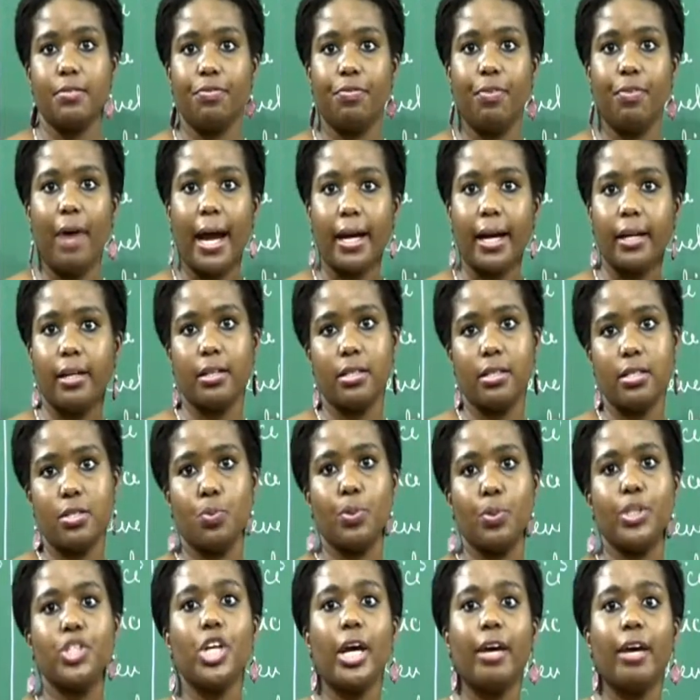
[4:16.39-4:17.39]
factors
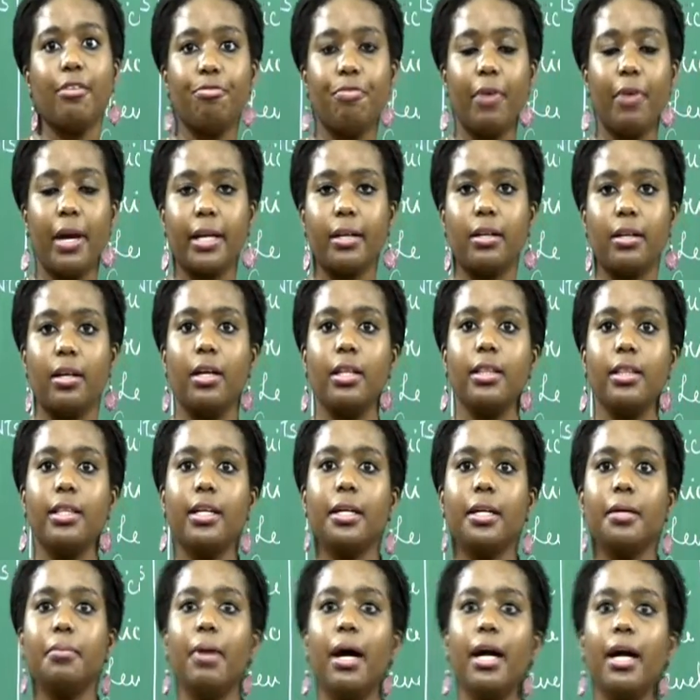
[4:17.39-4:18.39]
which affect the
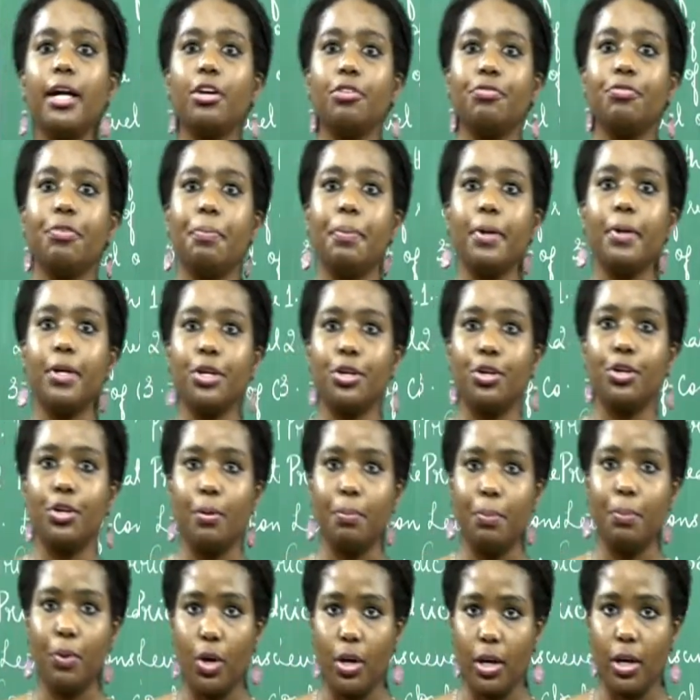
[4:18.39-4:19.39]
demand of a
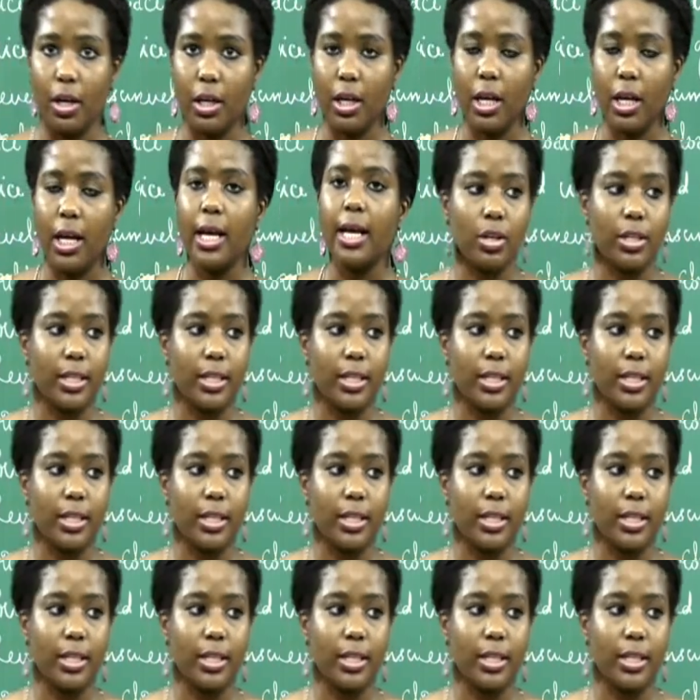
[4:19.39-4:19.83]
particular product.